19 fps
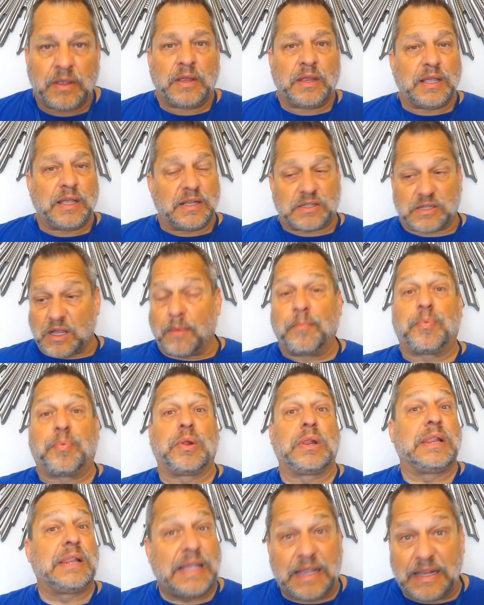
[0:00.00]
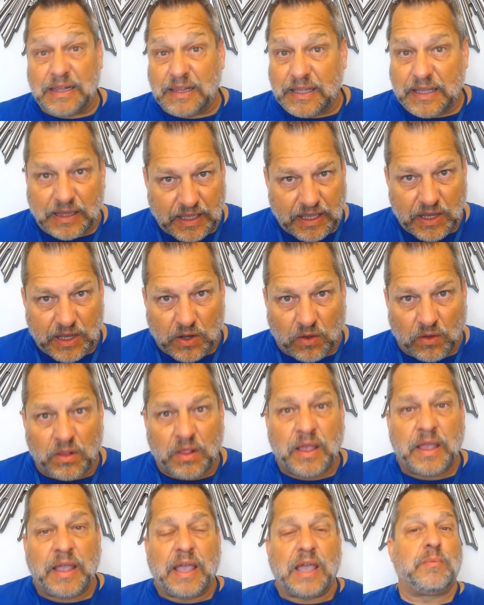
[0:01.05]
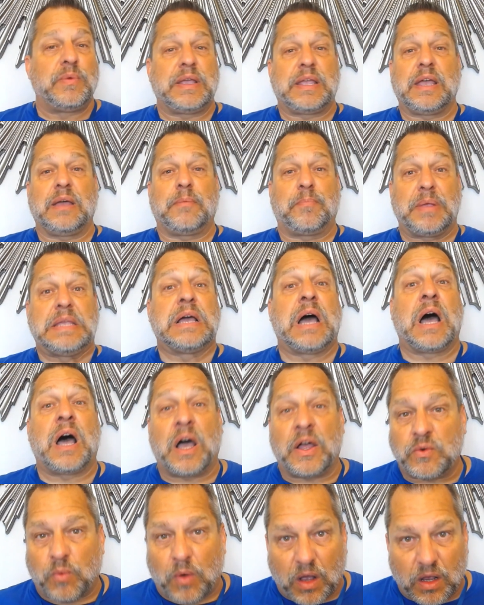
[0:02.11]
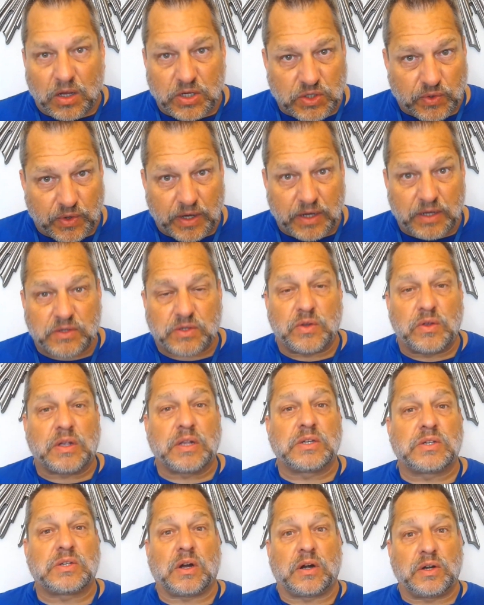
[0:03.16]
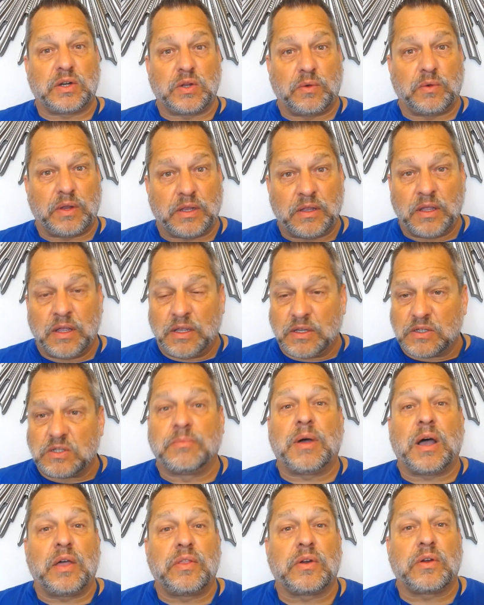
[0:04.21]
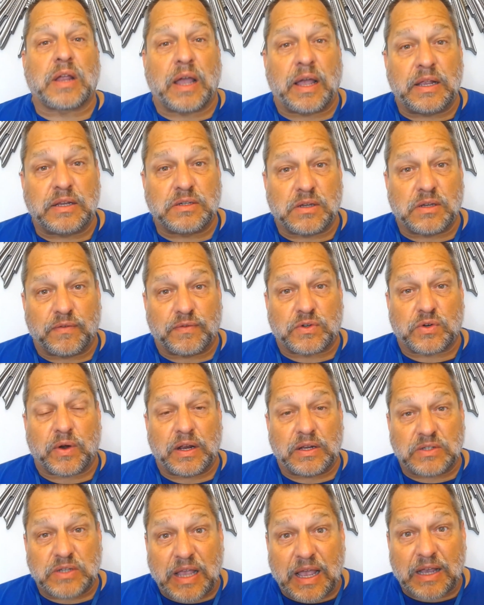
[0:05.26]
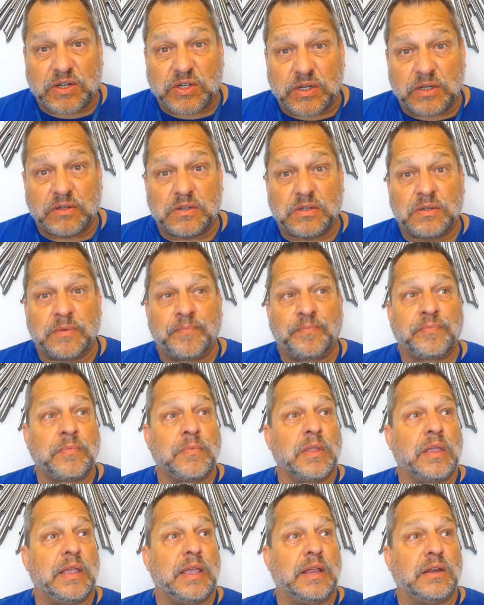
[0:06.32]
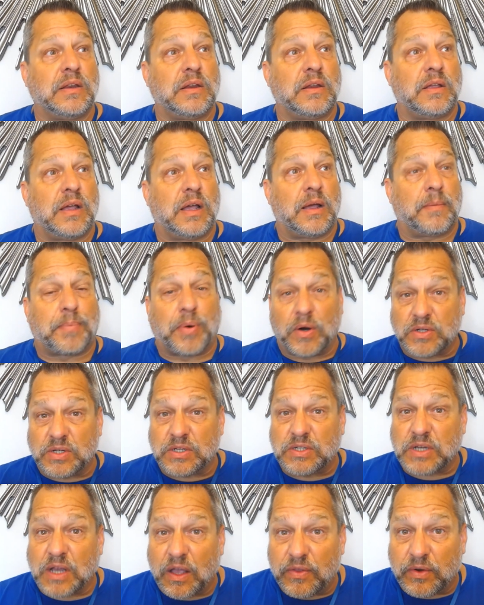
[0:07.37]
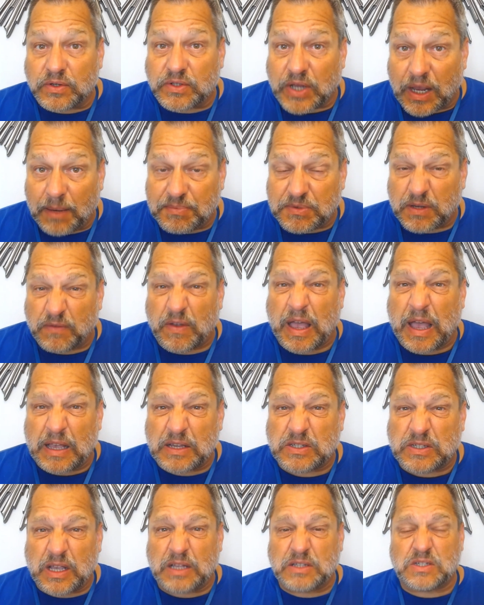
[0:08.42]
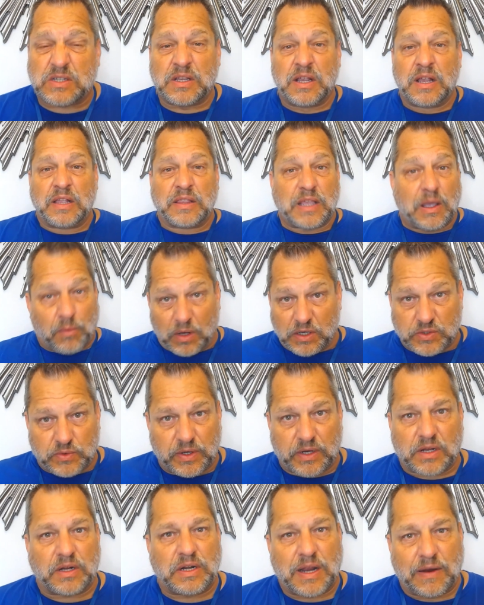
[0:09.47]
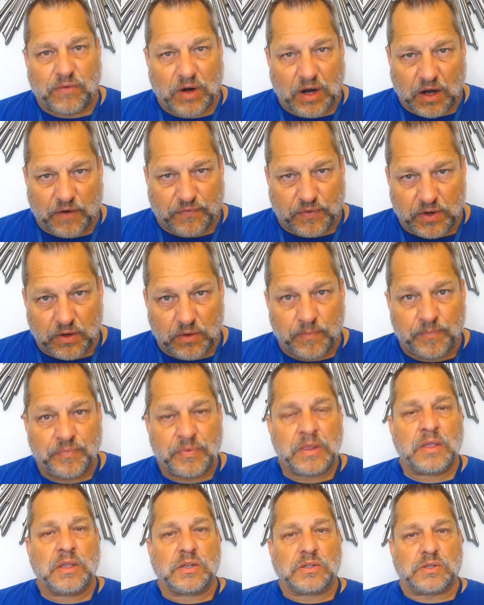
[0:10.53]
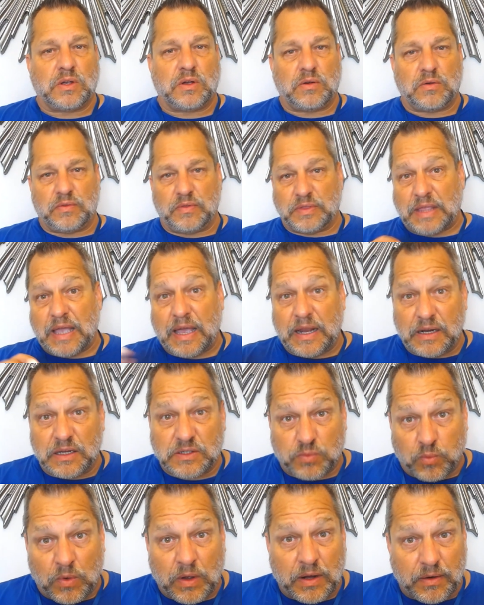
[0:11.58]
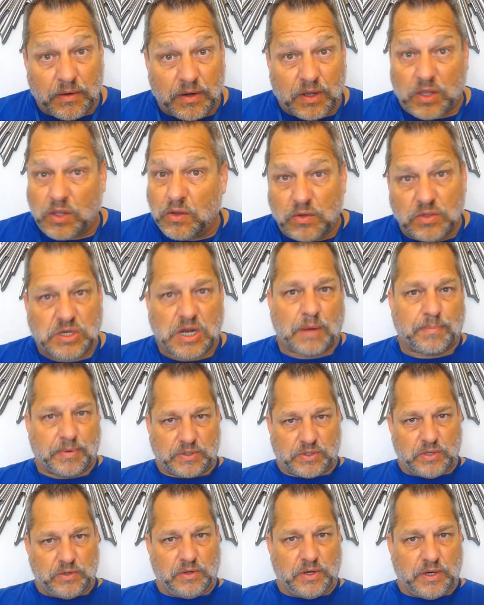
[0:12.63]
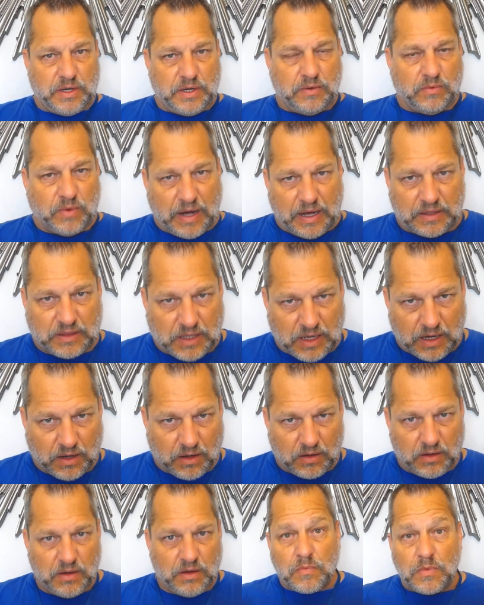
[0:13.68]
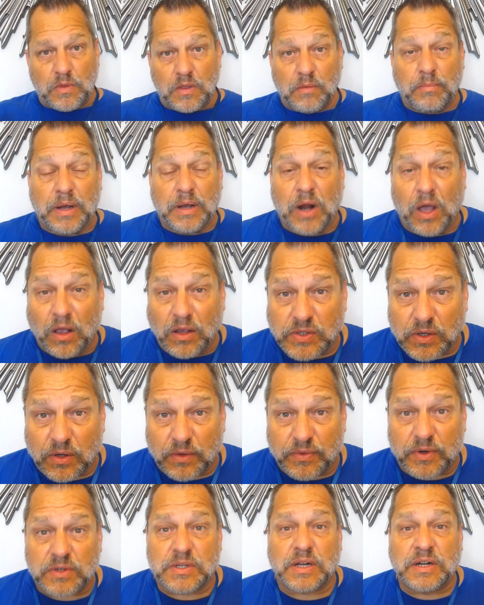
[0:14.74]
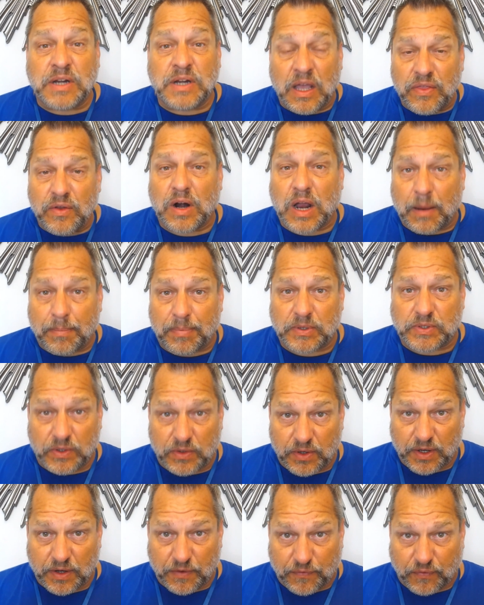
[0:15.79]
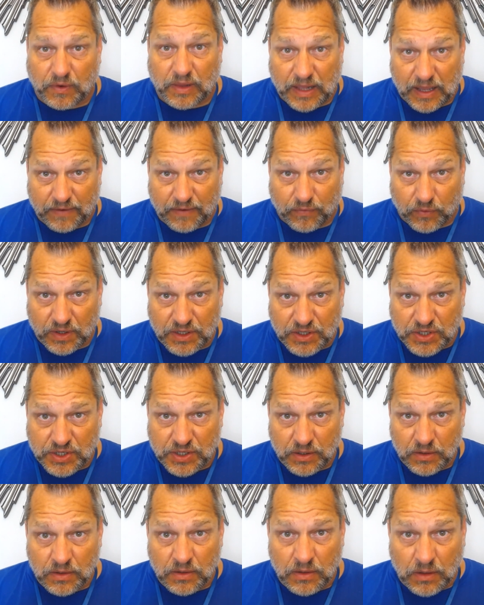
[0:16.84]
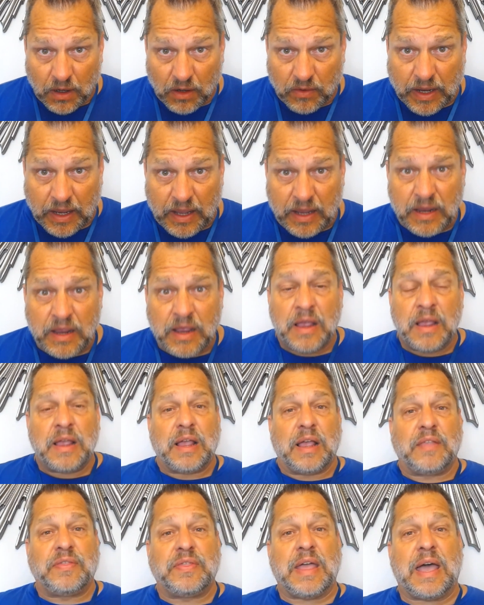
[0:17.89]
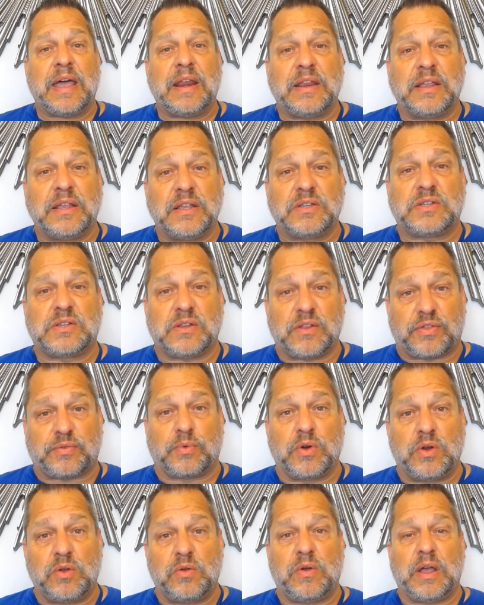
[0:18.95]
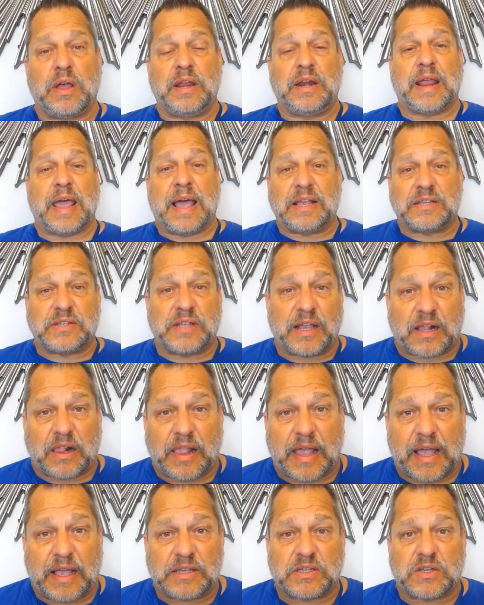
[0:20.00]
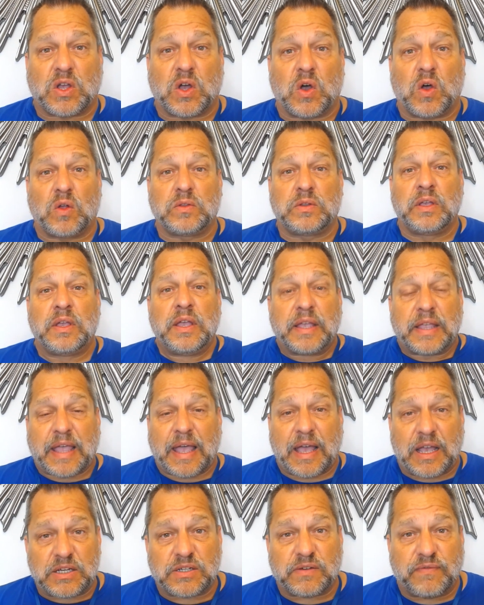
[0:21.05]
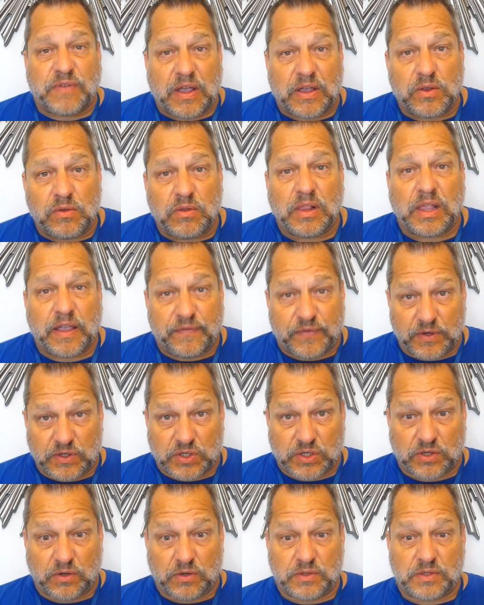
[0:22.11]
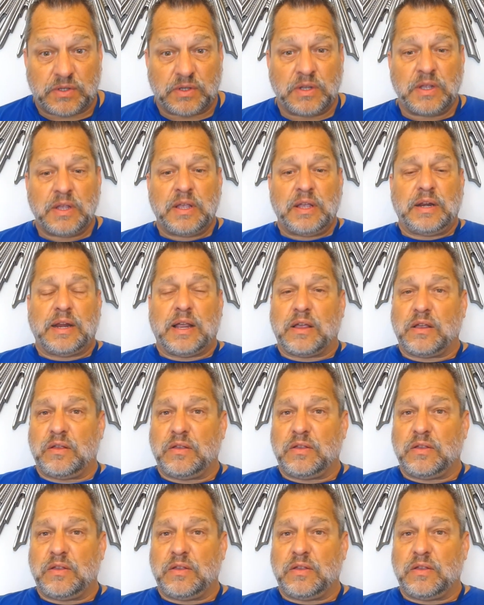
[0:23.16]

It's completely legal, and we get beyond Wall Street, so you can start doing some other kinds of transactions and purchase other types of assets that Wall Street could never offer you. So that is one huge opportunity right there. But also, there's another opportunity for leverage, okay? And that is through an asset class called cash value life insurance. Now,